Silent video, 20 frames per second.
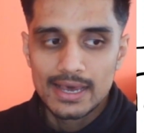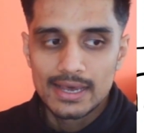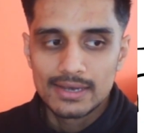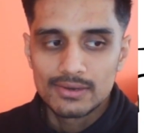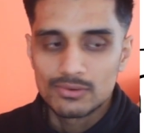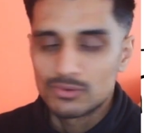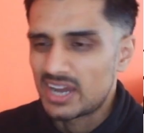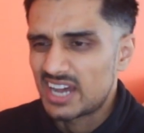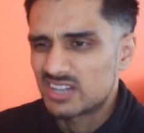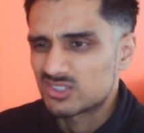
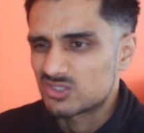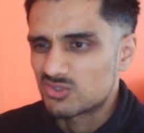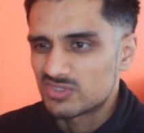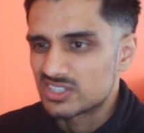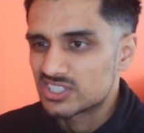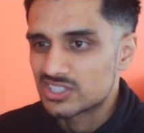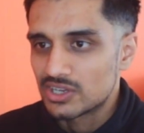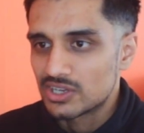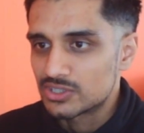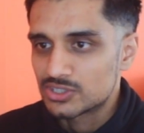or how to
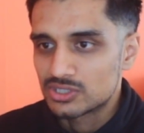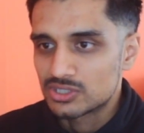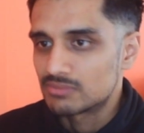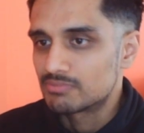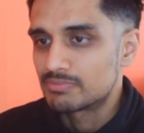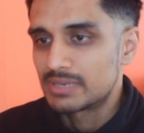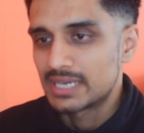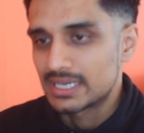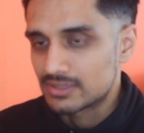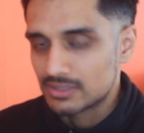research them,
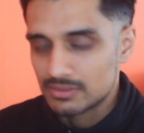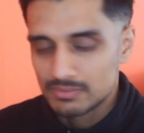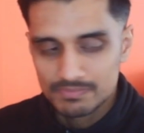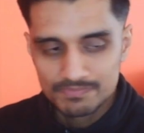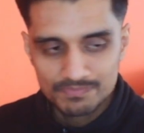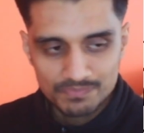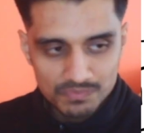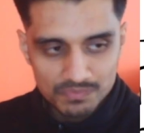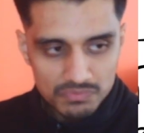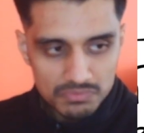pick them.
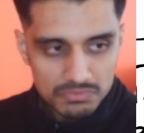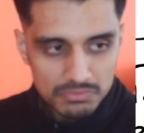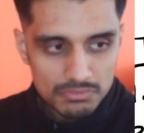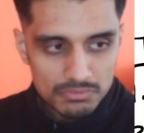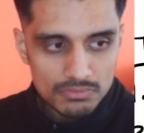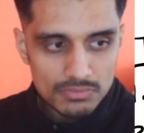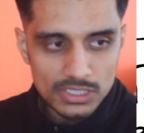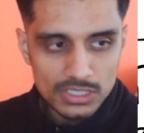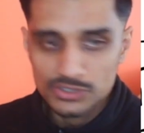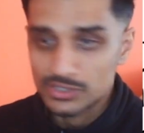
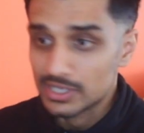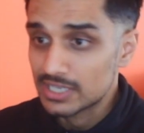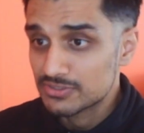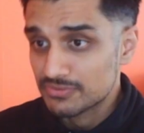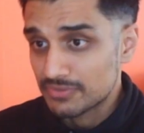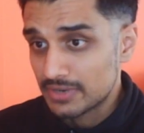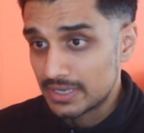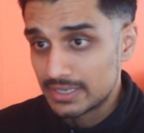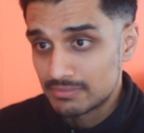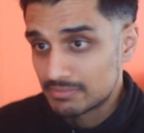So that's
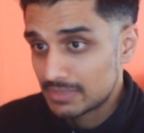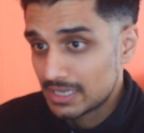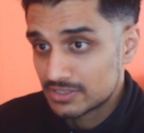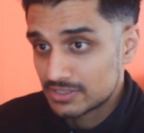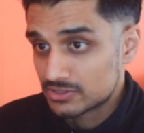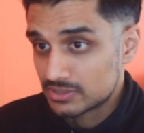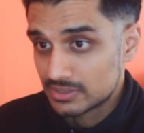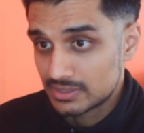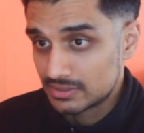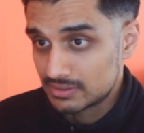fine.
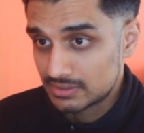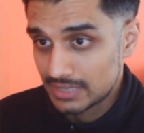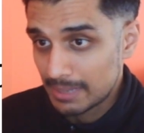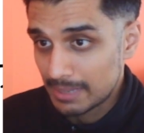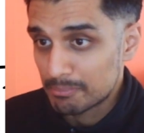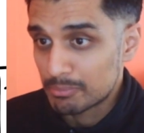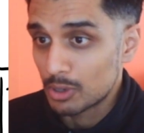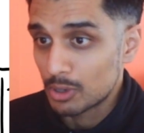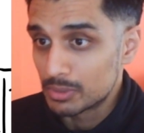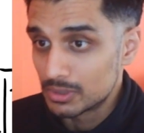
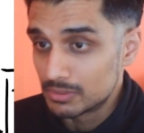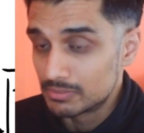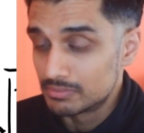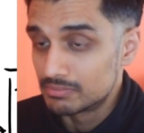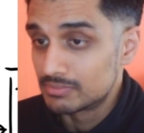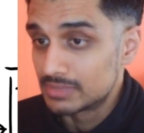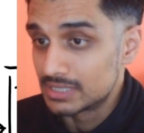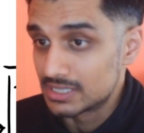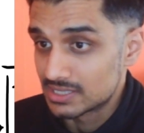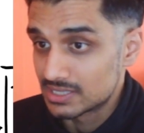That problem
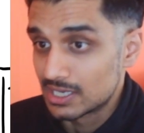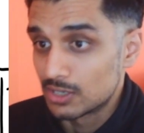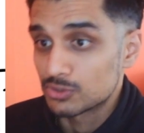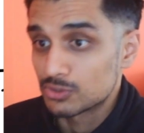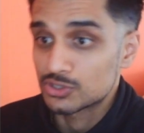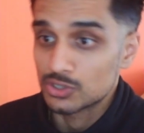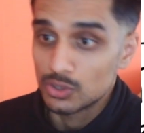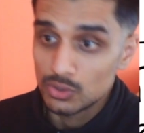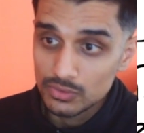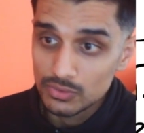is now
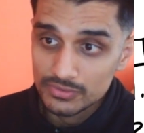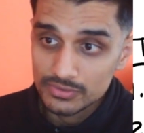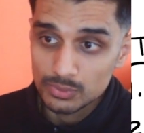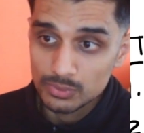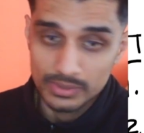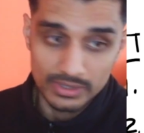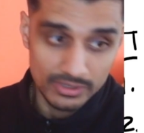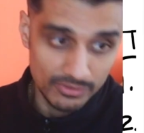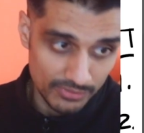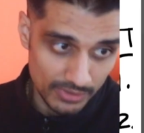solved
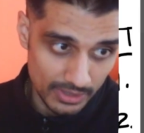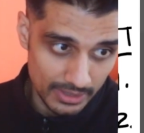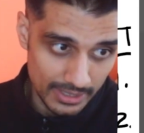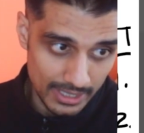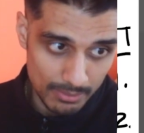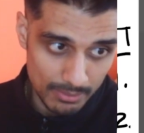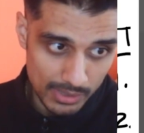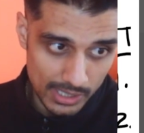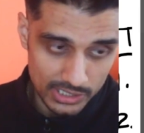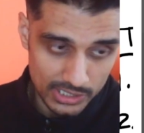with the front
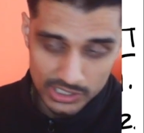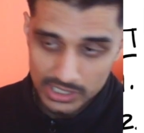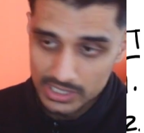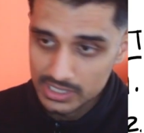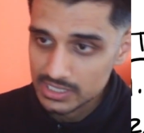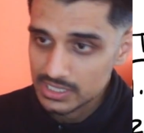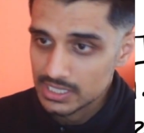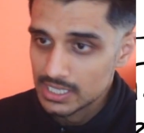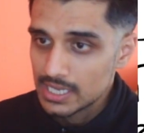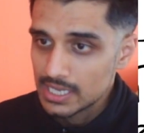end
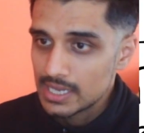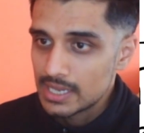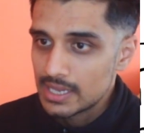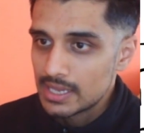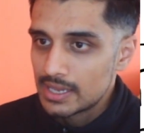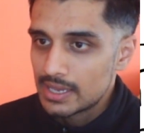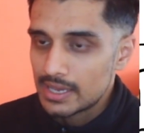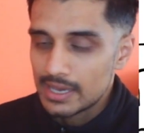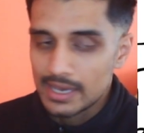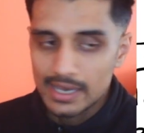purchase,
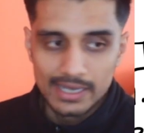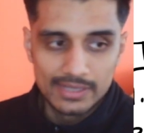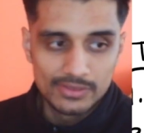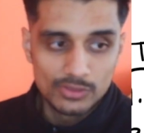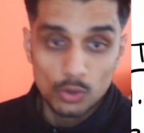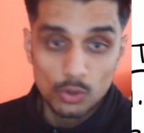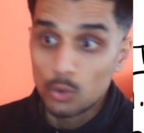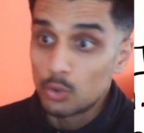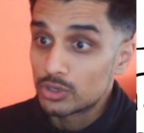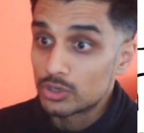and
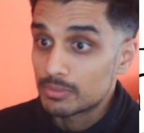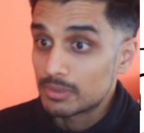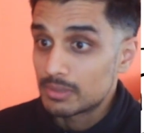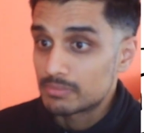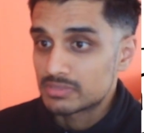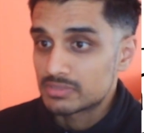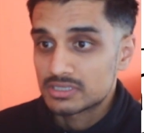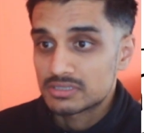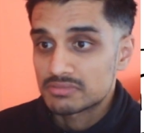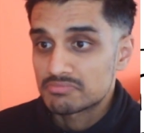the order
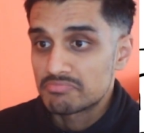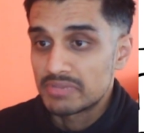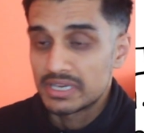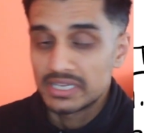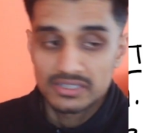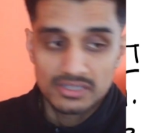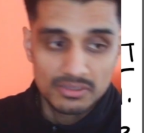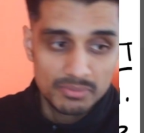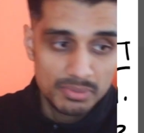bumps make the